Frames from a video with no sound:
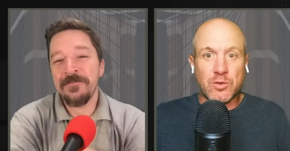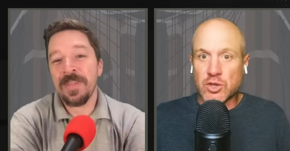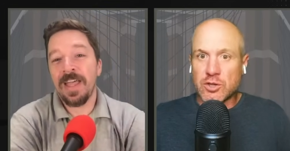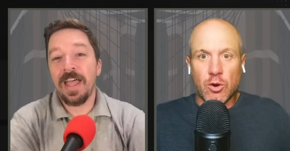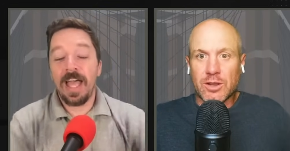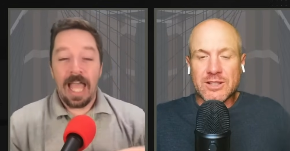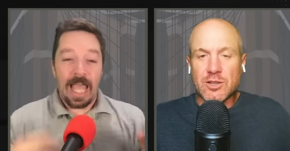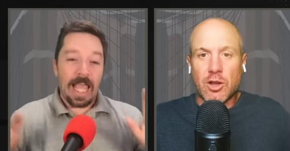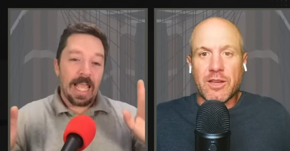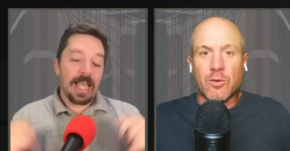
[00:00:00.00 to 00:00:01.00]
Speaker 1: just go to
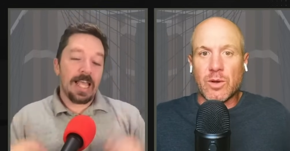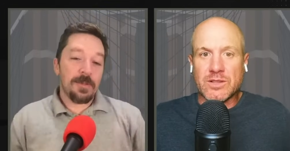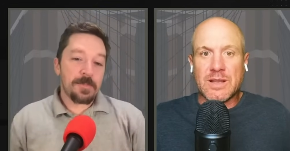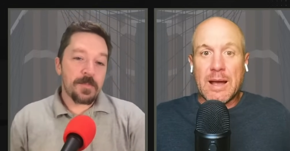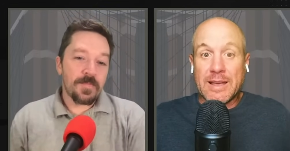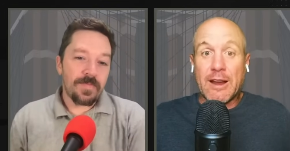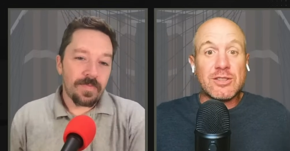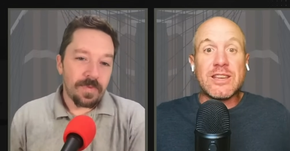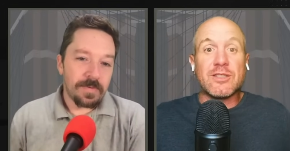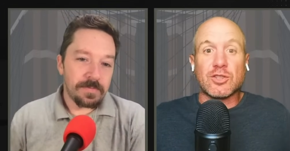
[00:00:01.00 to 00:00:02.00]
listen to all the other ones. I
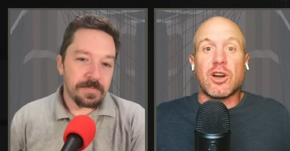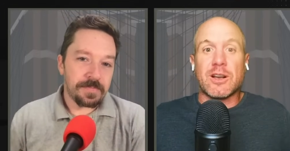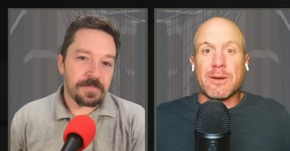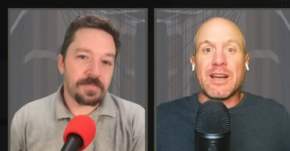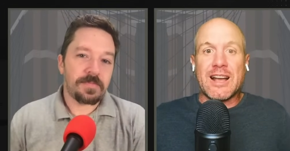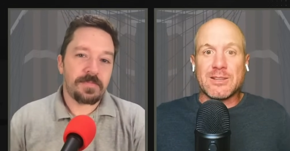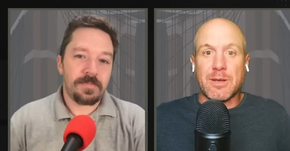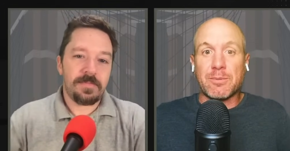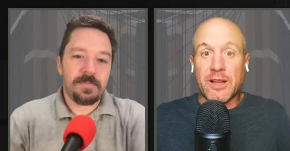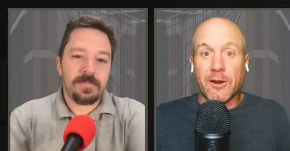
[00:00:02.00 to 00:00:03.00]
guarantee they're talking about the highest
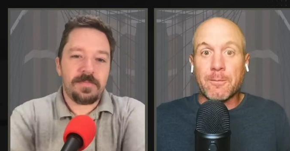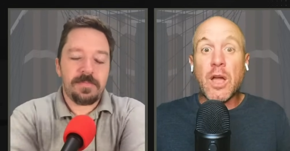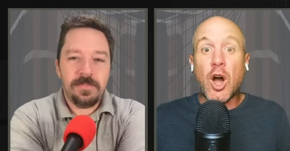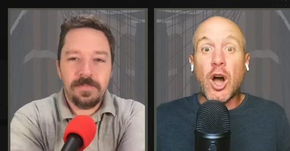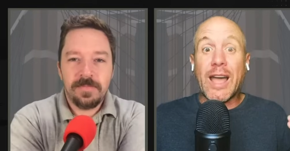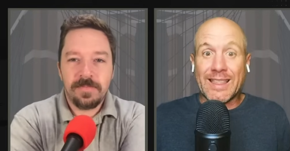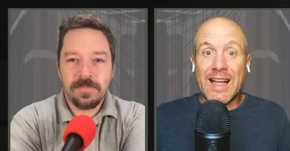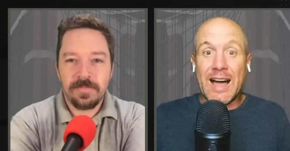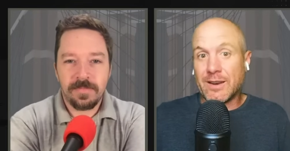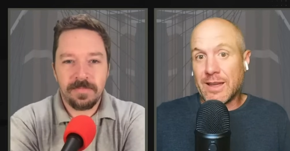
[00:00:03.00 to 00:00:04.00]
paid player a
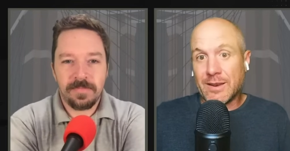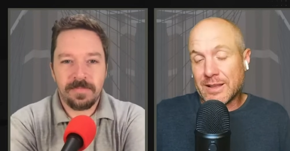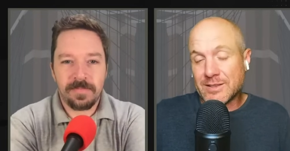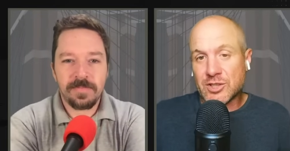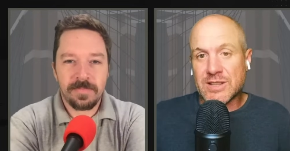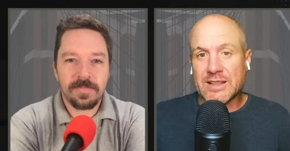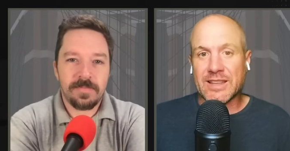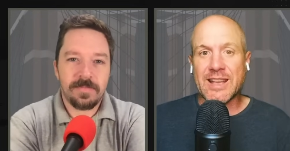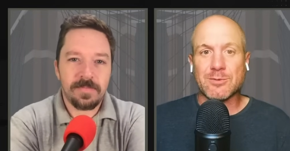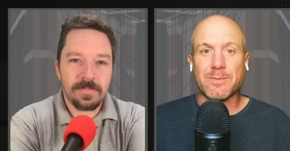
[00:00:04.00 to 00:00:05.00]
lot, and that's just not
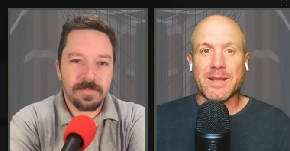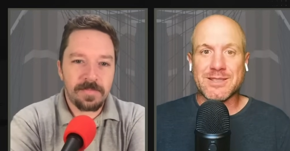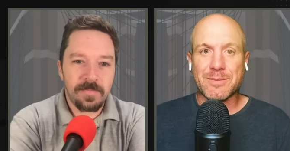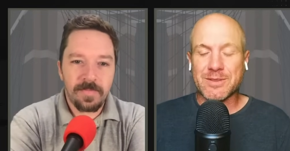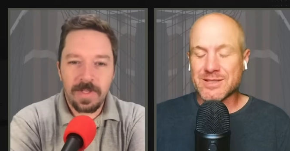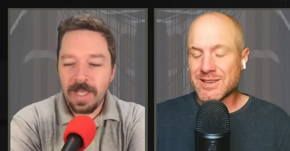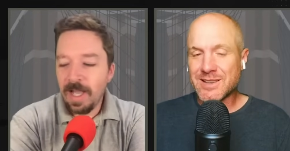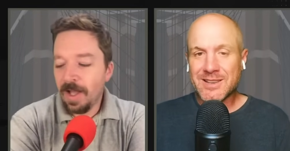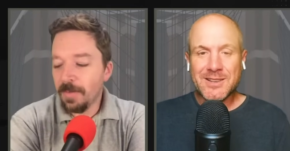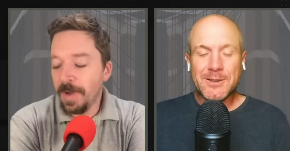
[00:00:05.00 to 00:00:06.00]
the case with Ben Simmons.
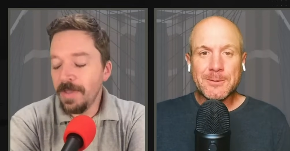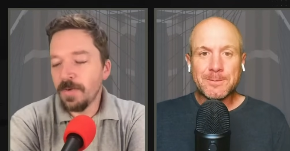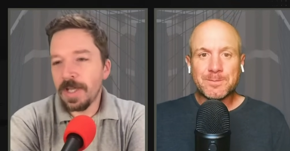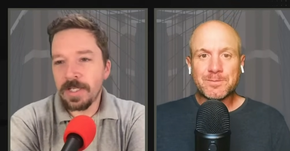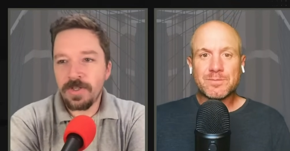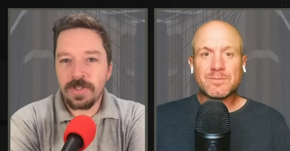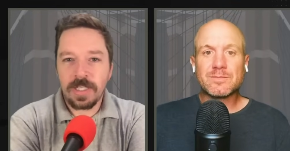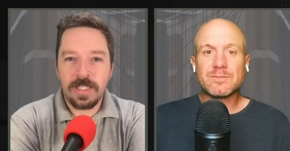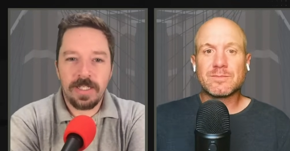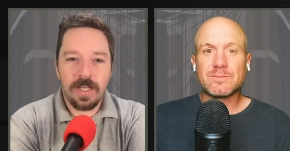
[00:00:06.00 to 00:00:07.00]
Speaker 2: By the way,
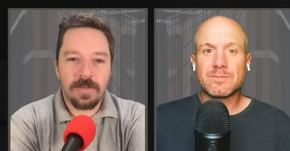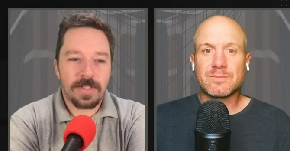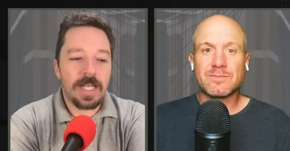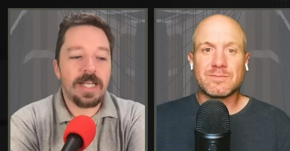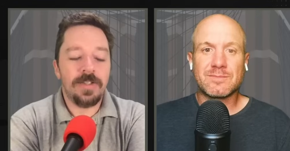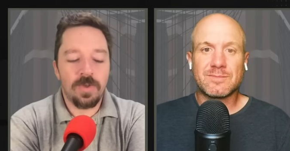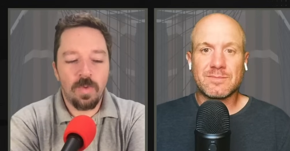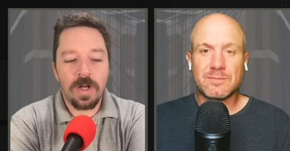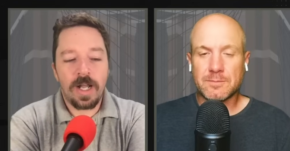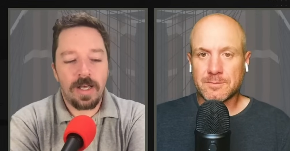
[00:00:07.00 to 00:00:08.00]
interestingly enough, I'll tie it into
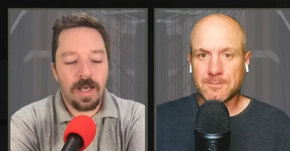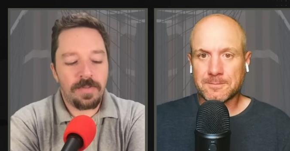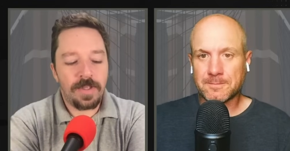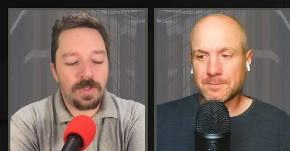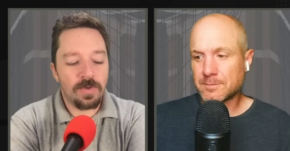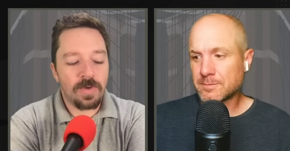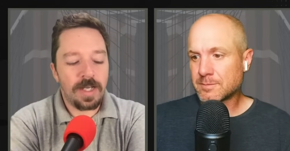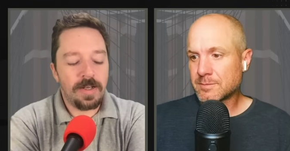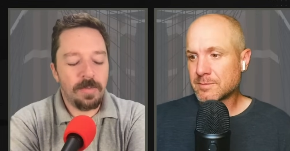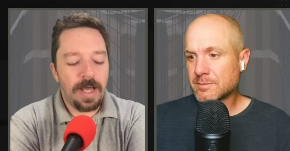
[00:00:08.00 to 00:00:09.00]
one. I think you're
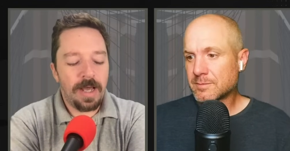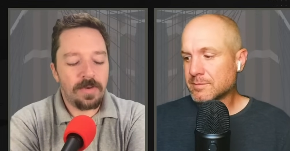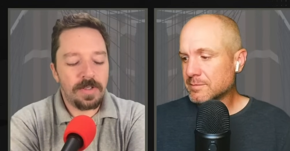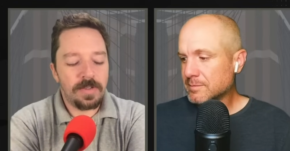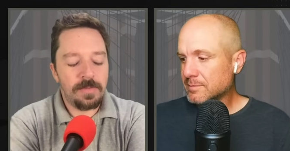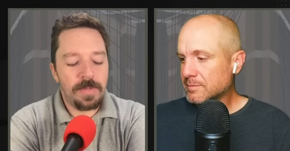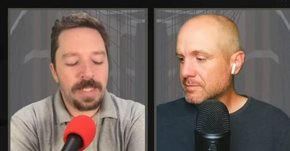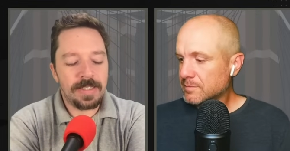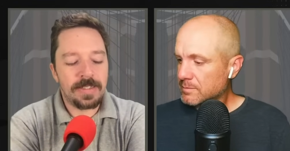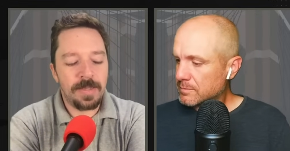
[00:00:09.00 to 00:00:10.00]
right about
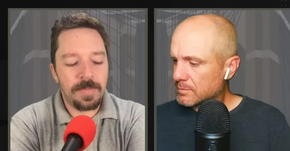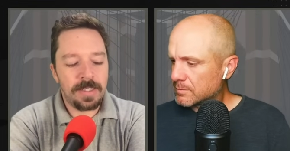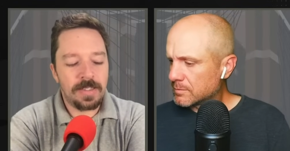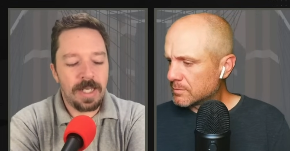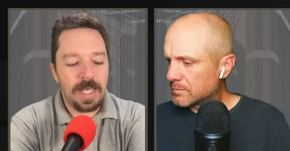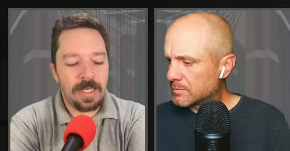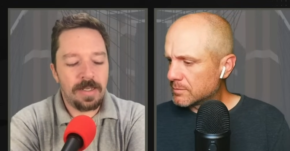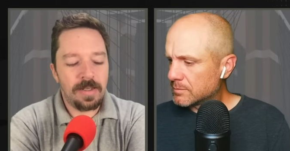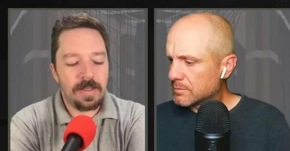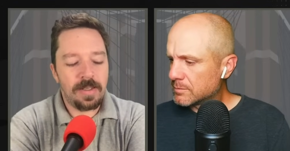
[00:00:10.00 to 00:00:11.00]
Ben Simmons,
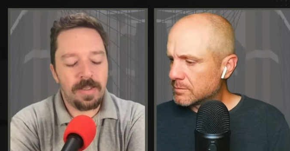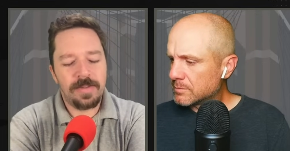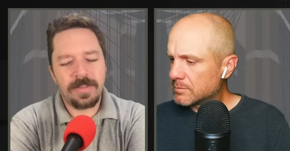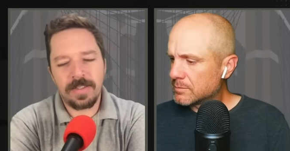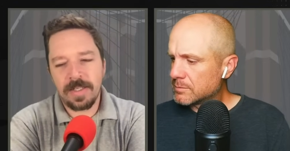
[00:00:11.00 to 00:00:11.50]
and eh, this isn't a